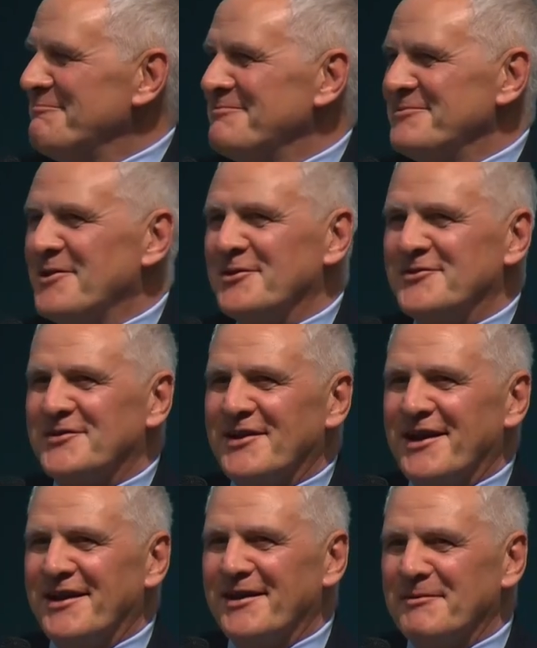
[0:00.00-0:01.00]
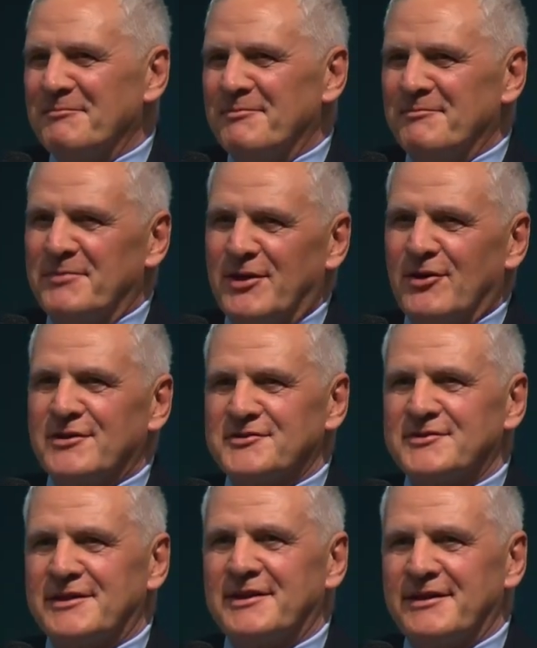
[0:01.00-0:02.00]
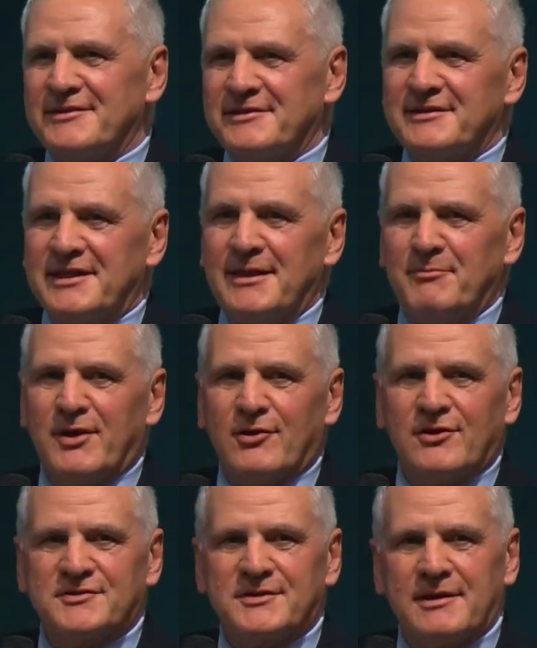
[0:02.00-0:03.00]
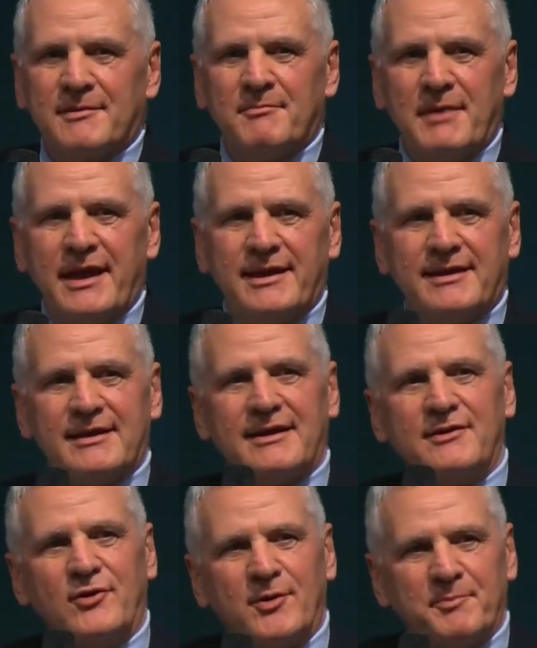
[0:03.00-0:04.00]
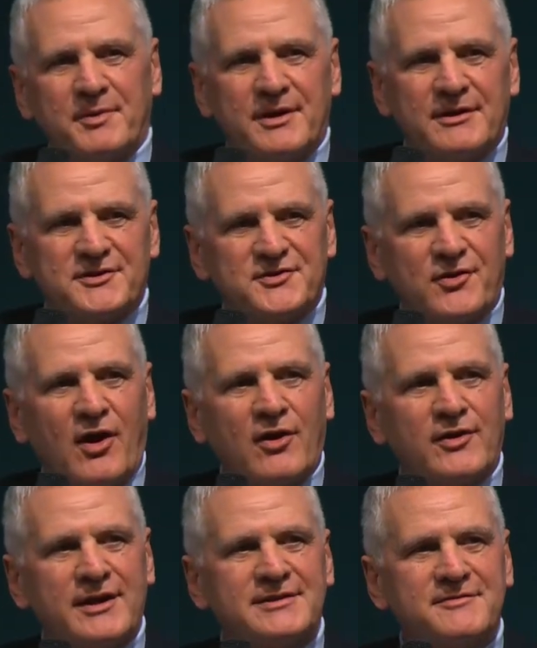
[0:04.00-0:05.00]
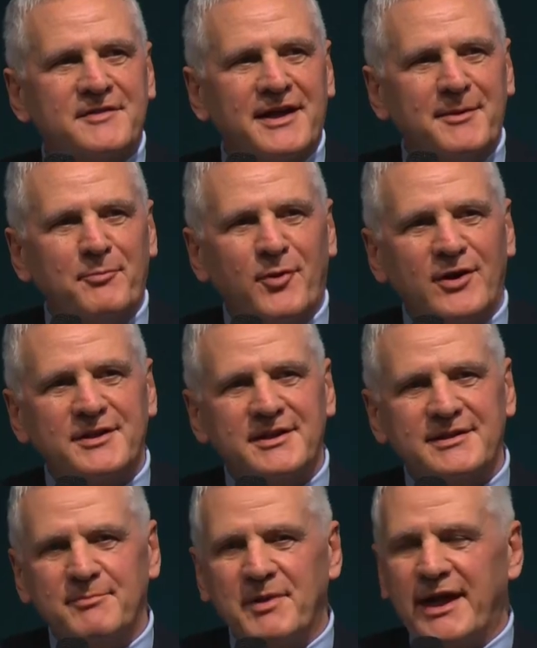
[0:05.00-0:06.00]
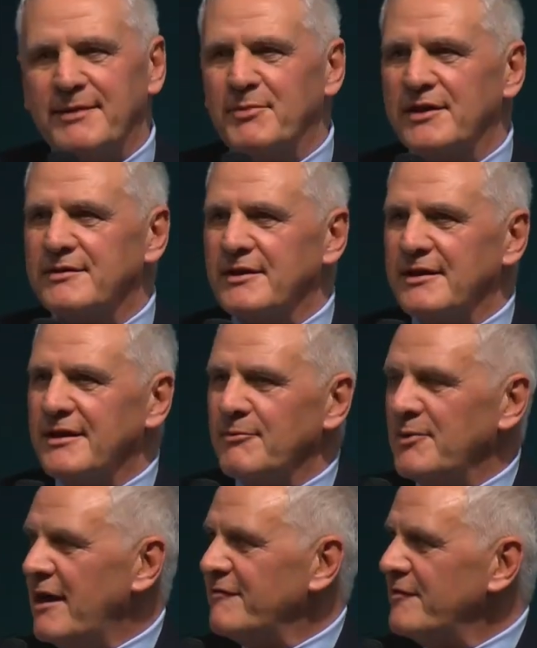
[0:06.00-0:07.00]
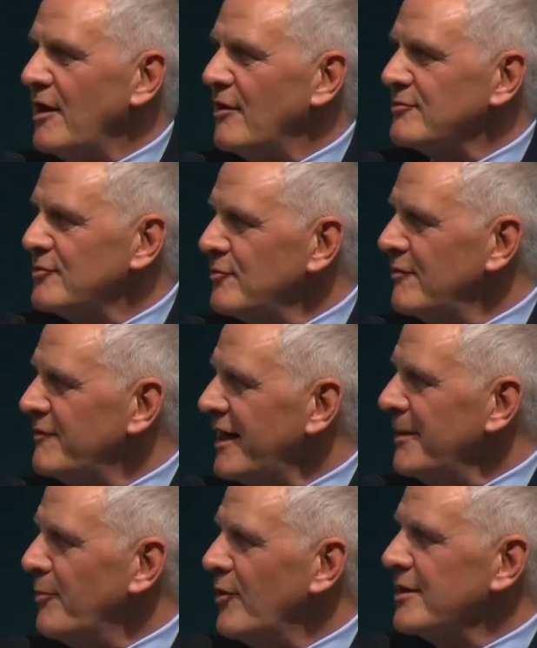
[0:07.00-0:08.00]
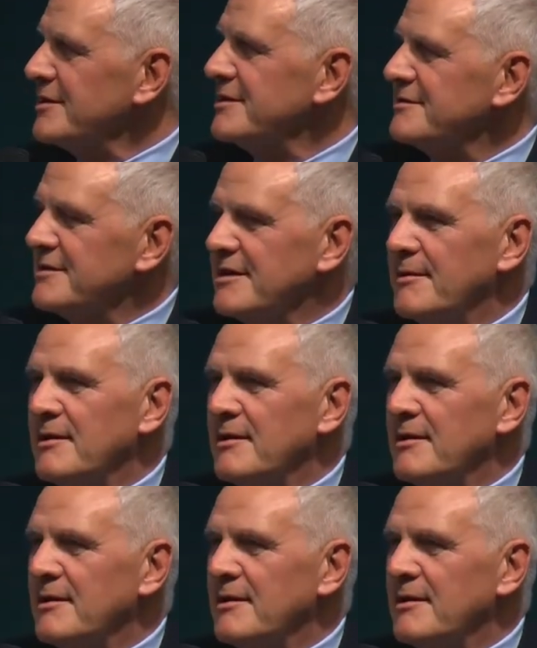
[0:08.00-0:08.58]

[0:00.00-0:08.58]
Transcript: not because the team, because Make Europe Stronger is a very important debate, but we have now two very important